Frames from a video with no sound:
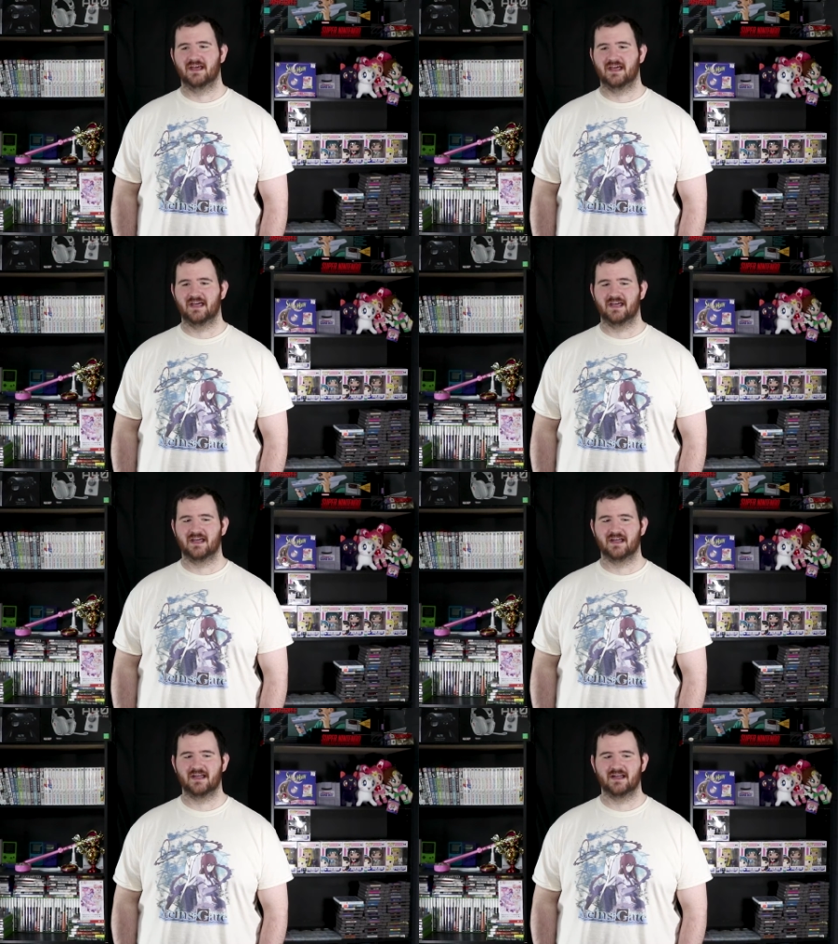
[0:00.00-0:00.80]

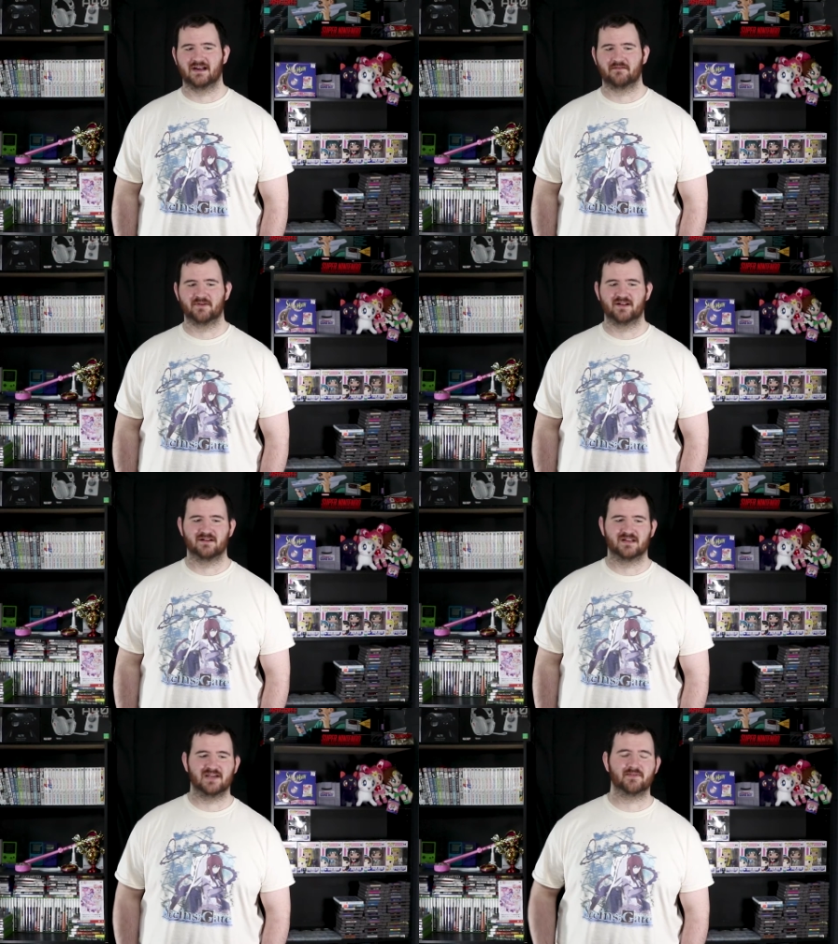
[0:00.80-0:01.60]
And I've
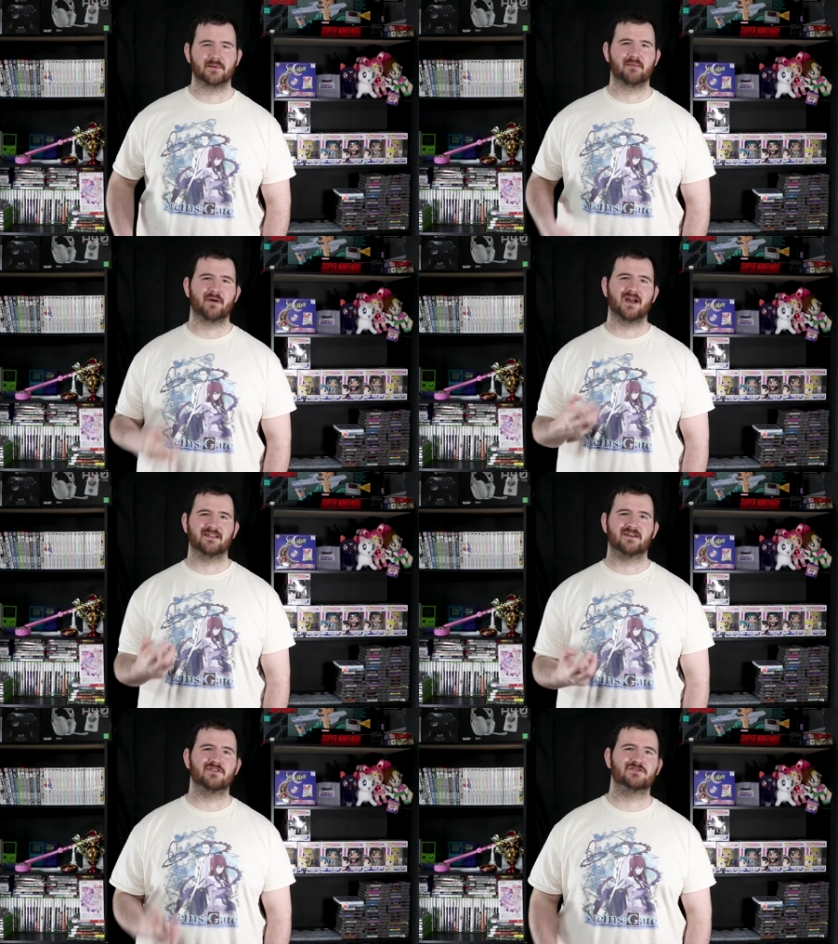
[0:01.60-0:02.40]
been giving my body
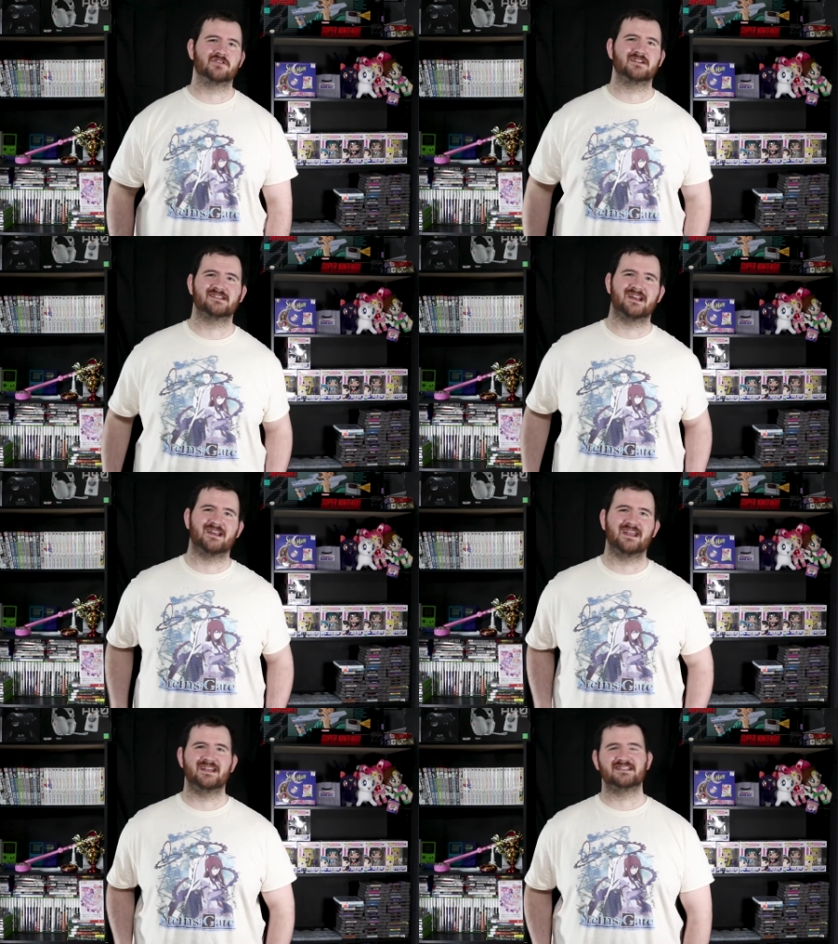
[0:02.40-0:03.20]
the nutrients that
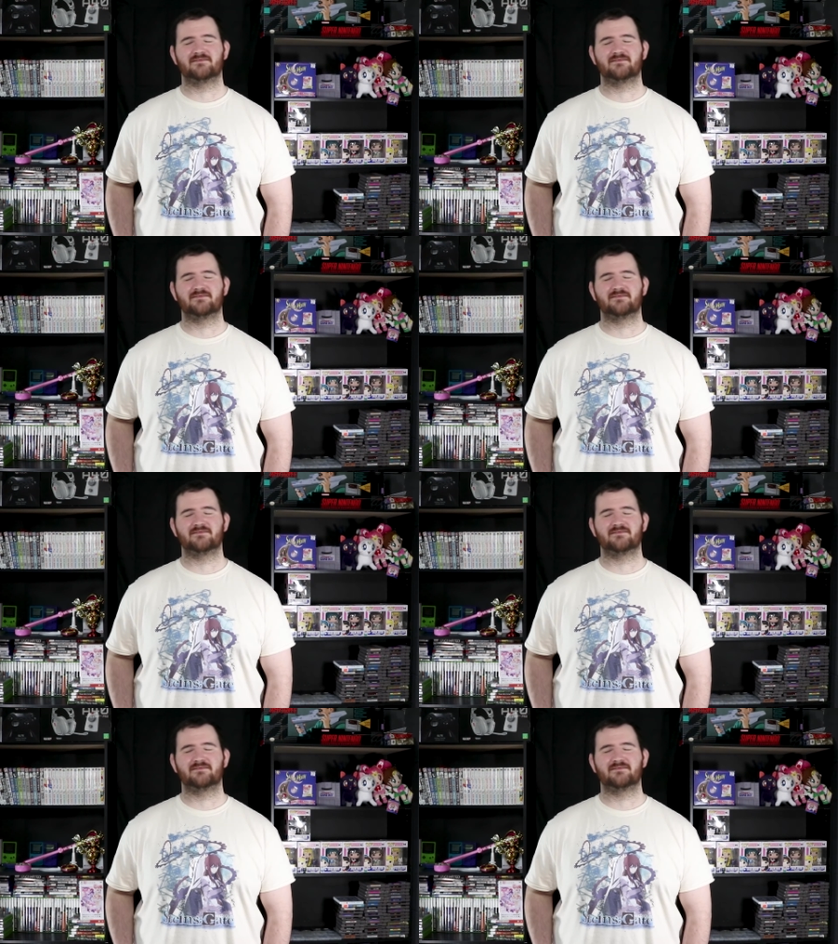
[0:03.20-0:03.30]
it needs.